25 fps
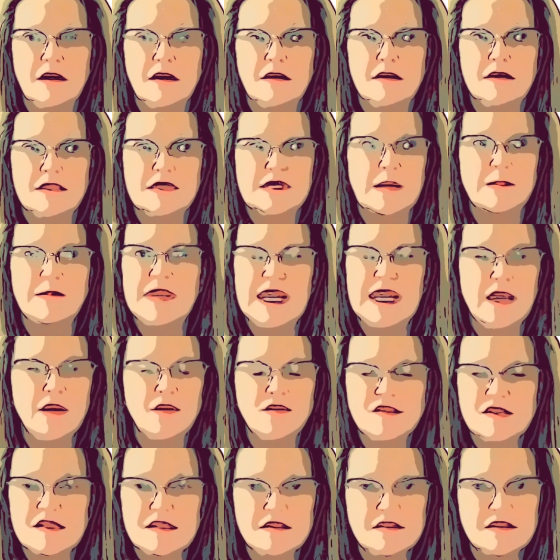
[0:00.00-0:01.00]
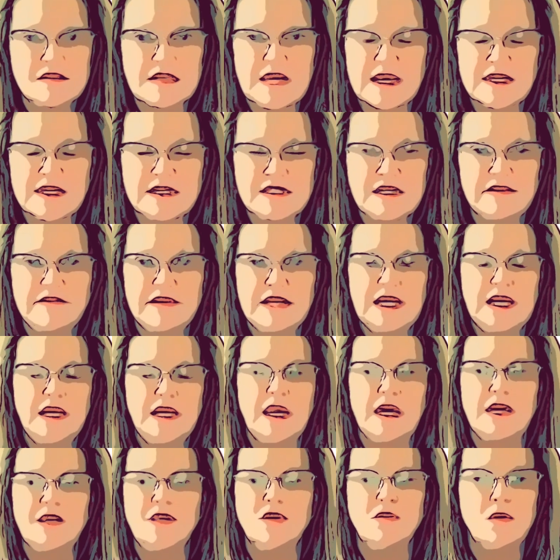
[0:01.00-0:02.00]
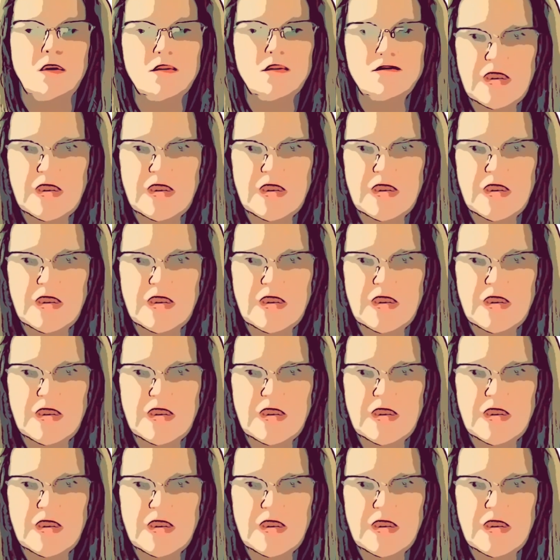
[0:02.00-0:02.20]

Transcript: somebody else's negativity and your own